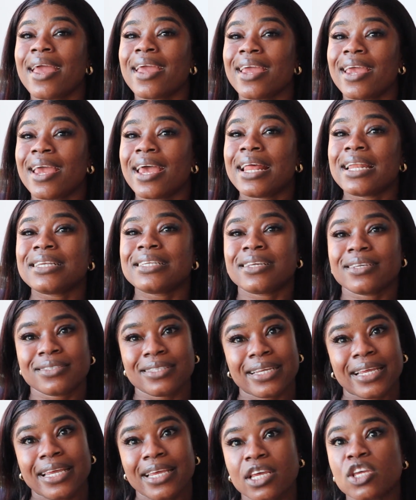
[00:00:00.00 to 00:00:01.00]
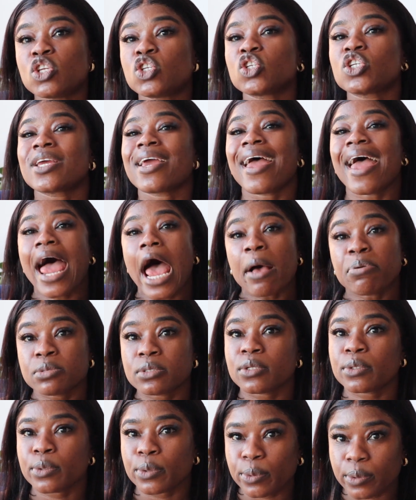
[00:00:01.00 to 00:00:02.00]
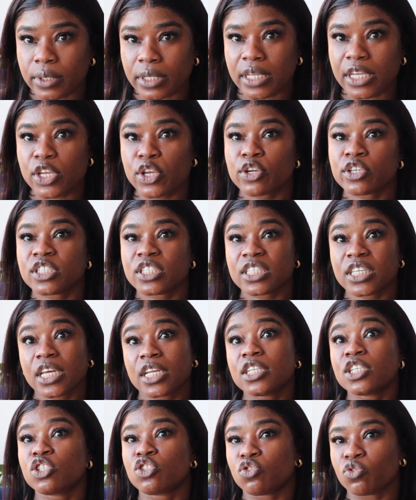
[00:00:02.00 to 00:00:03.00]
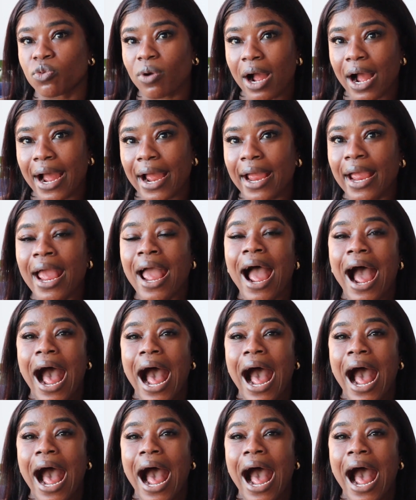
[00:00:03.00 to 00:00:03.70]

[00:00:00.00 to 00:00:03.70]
And does it itch? Absolutely. Your skin is dry.